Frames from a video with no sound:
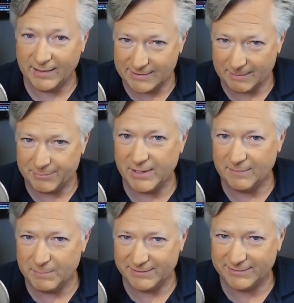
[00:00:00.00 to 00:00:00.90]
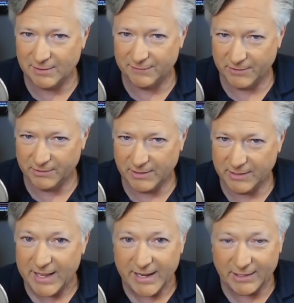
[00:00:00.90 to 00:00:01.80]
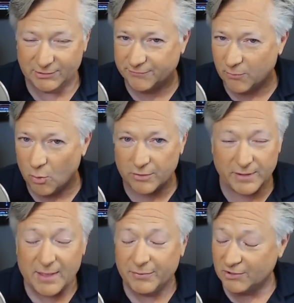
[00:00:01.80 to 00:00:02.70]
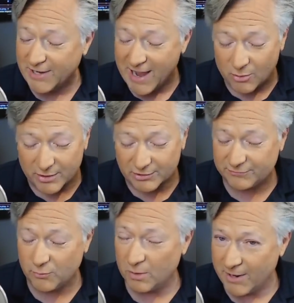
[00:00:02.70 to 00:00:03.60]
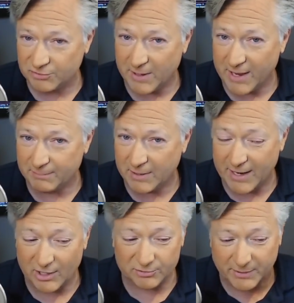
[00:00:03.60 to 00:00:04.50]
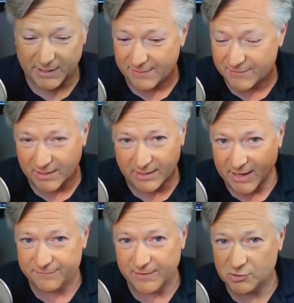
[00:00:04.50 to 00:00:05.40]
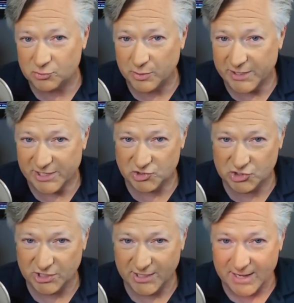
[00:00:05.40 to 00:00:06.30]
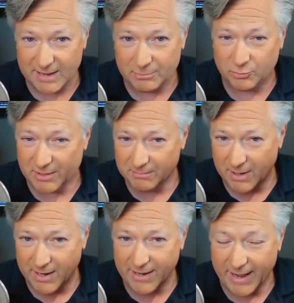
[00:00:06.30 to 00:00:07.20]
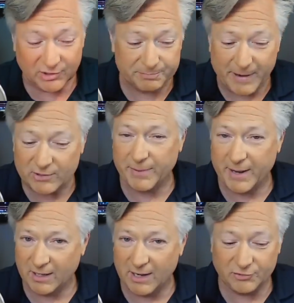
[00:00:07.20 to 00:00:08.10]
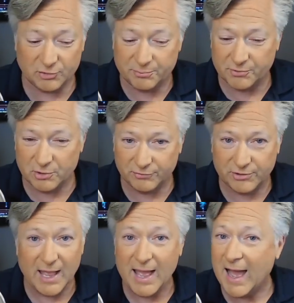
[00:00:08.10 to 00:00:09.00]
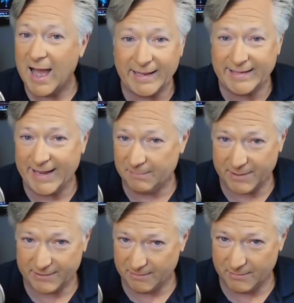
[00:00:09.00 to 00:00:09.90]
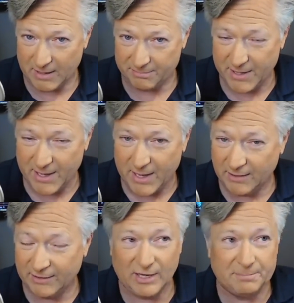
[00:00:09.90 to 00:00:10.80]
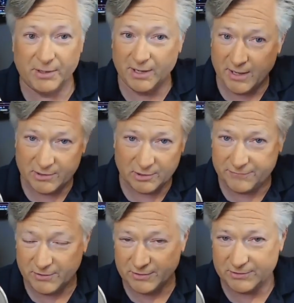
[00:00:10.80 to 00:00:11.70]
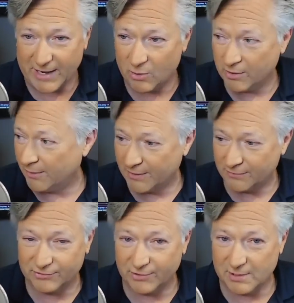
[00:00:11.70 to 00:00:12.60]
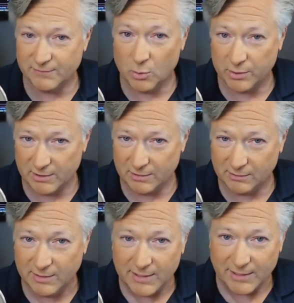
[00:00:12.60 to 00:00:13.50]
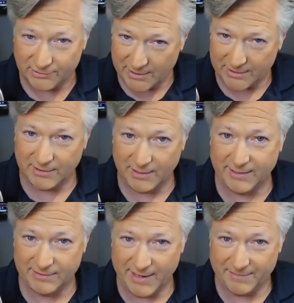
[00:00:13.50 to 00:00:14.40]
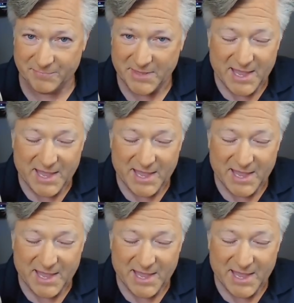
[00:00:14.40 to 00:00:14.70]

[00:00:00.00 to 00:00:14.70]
except the A B C affiliate. It's four. Their tower is four miles behind my house, but I've got a knife edge ridge between uh. my and a spectrum analyzer proves I can't pick them up unless I put a hundred foot tower. And I think the city of Oak Hill is not going to like that.